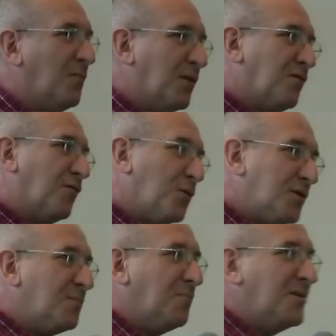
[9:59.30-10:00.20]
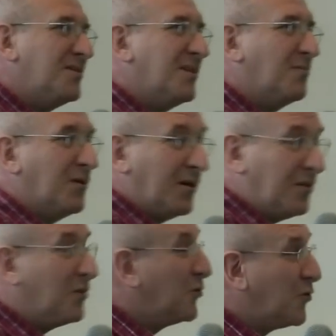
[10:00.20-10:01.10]
I'll make a very simplistic but I
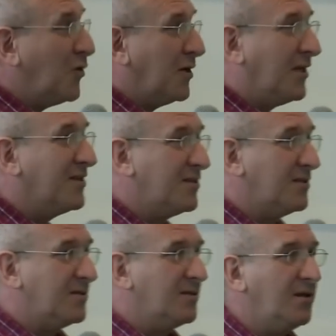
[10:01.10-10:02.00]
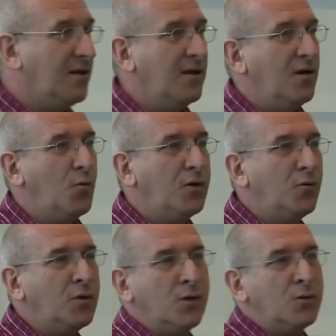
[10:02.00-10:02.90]
think true analysis. What
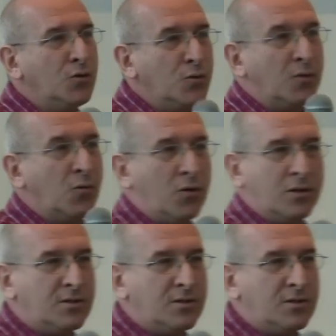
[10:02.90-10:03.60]
are we doing wrong?